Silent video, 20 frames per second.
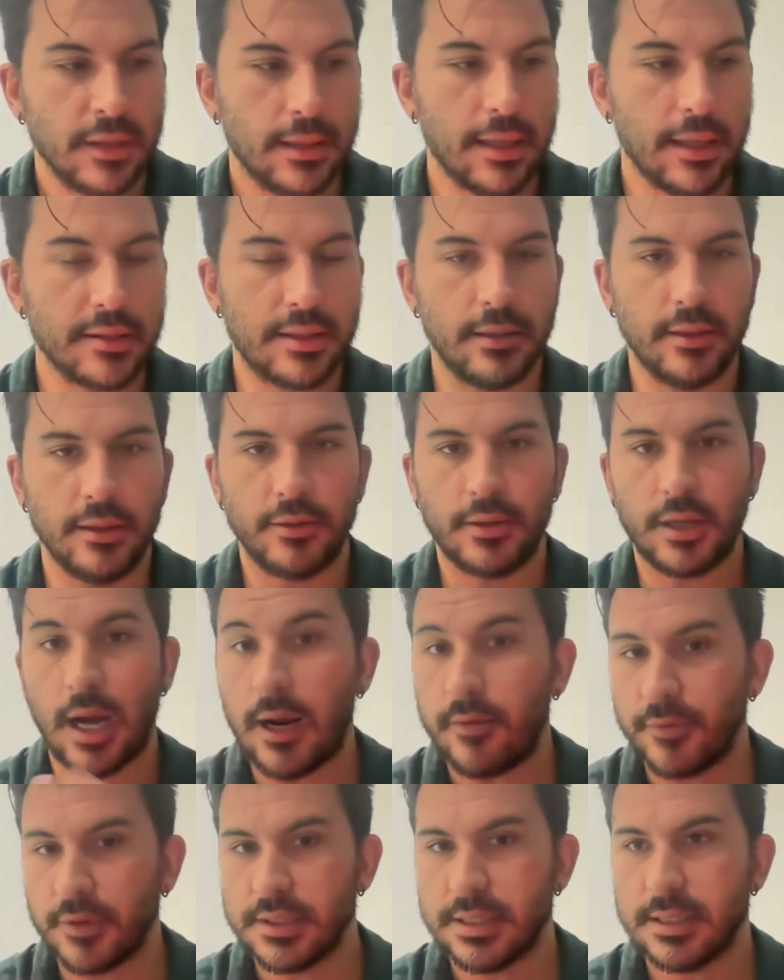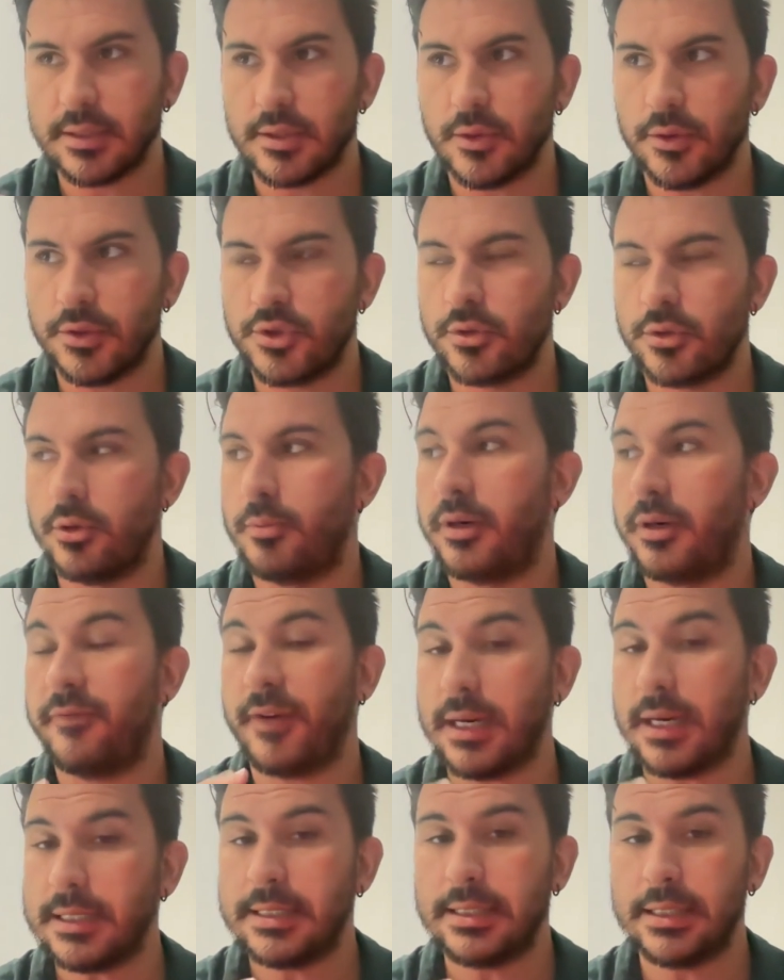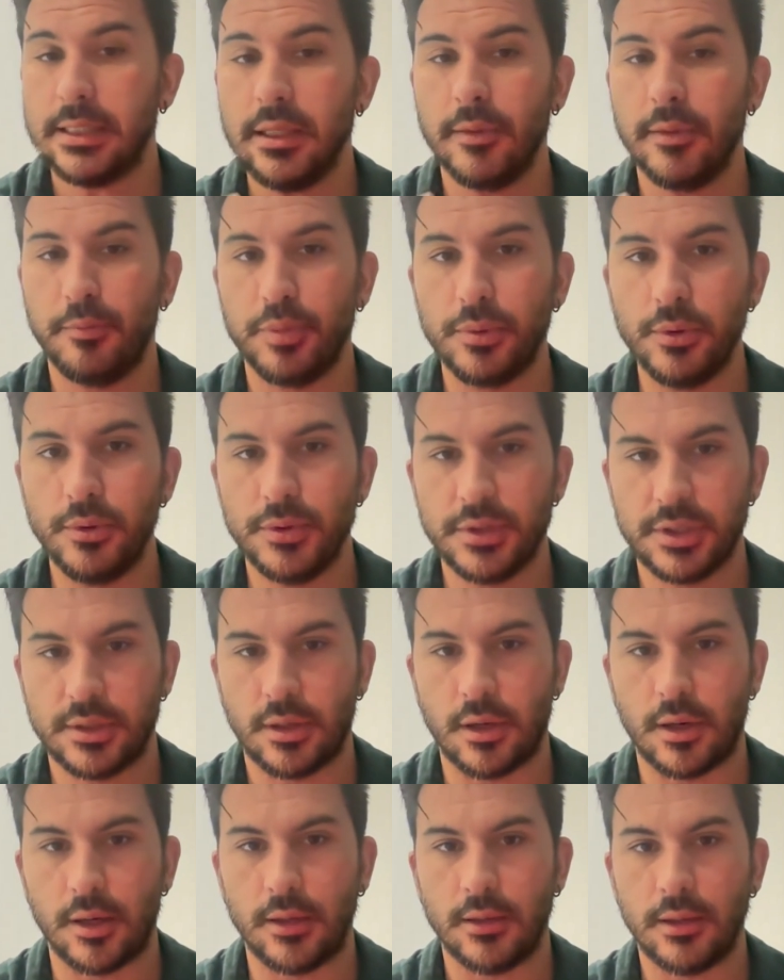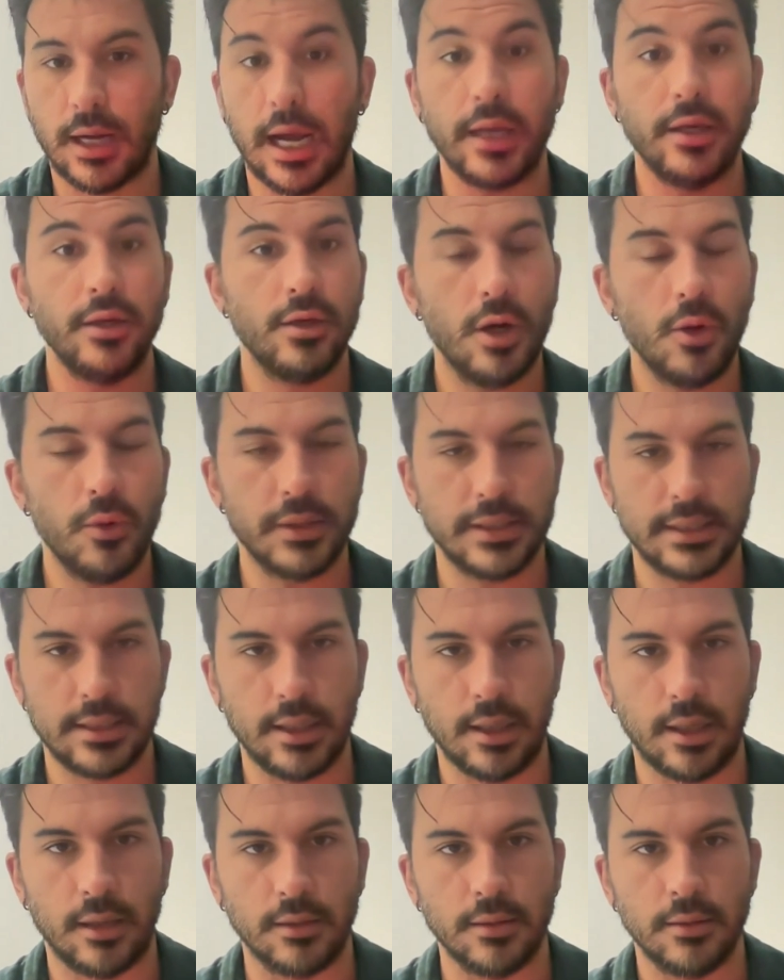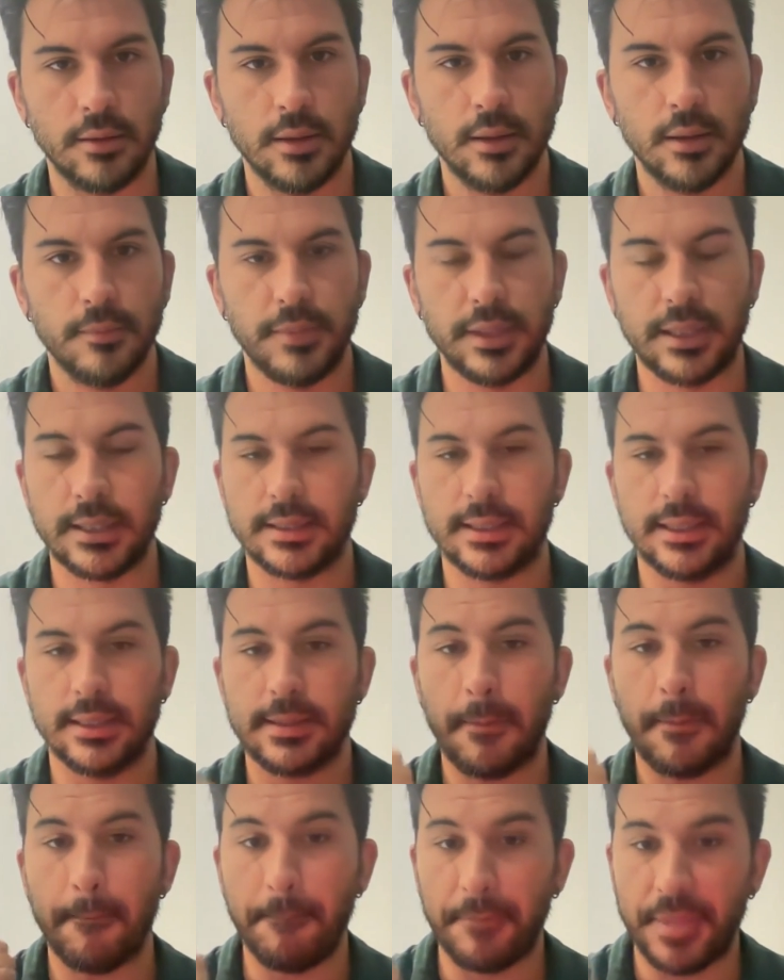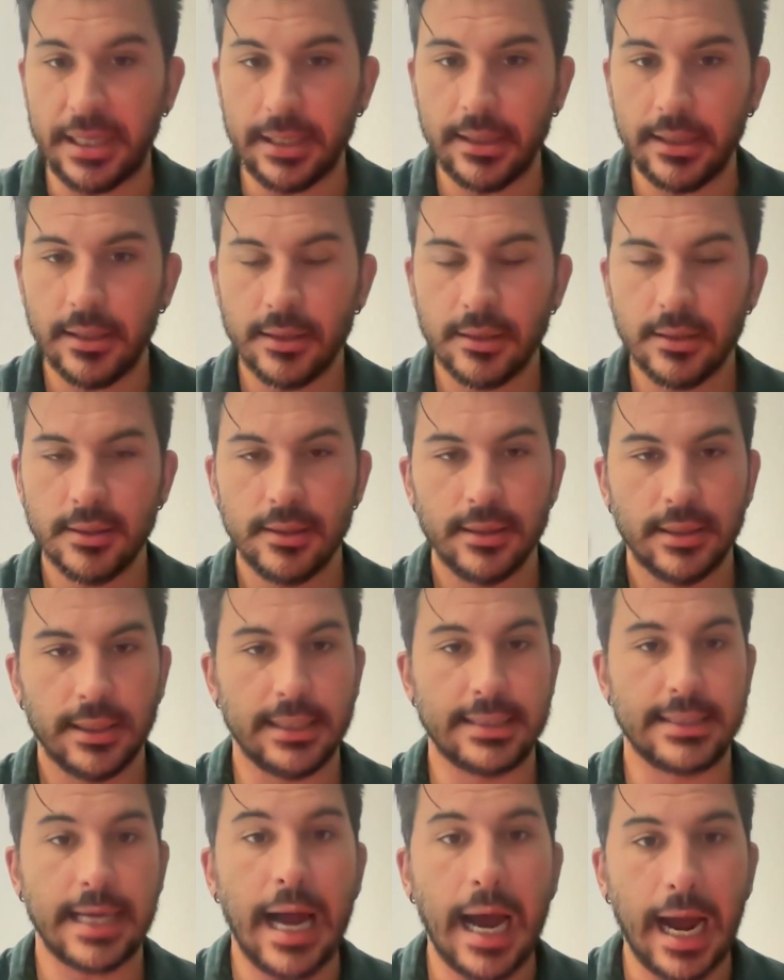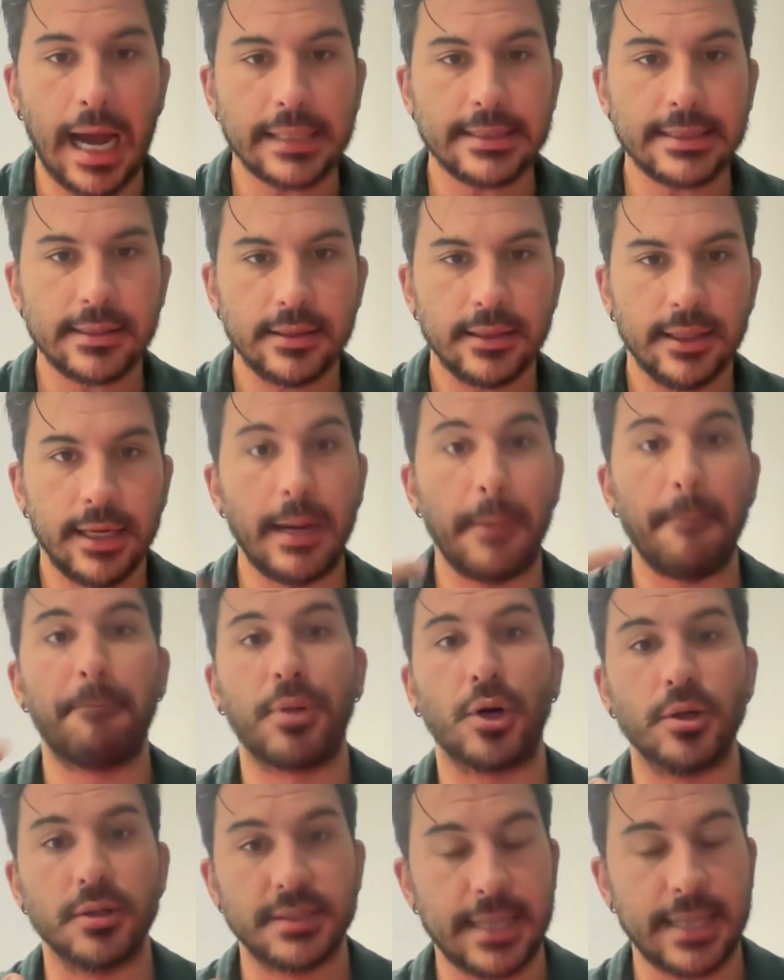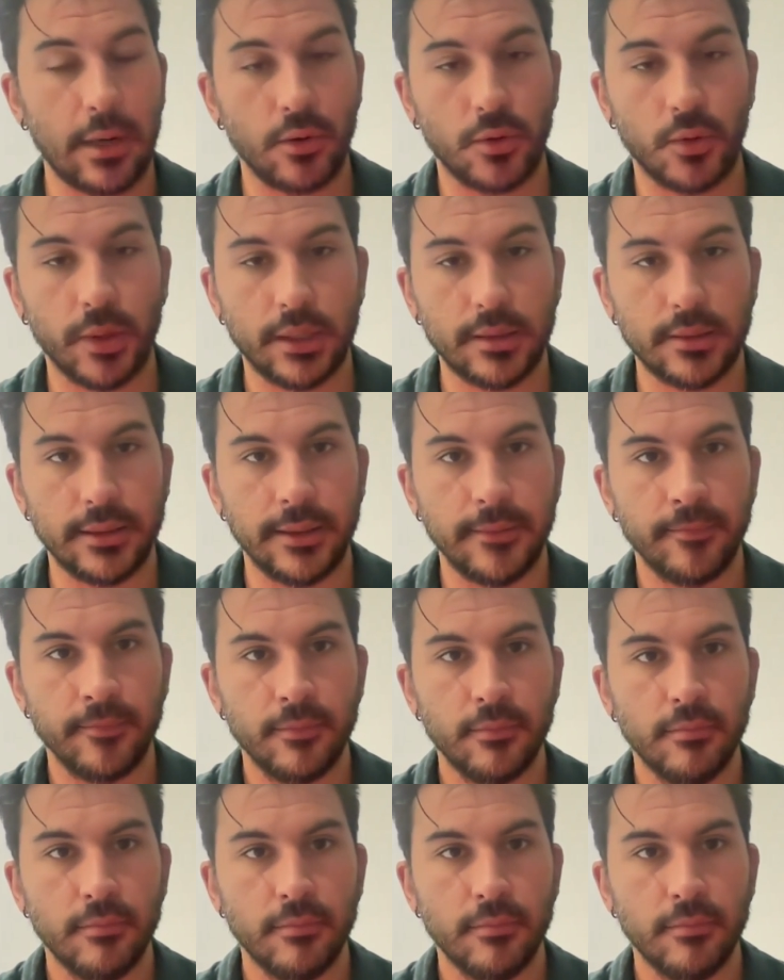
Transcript: Now, the converse isn't always true, but if I see a blue star, I know it's young because it's big, it's hot, and it burns out quickly.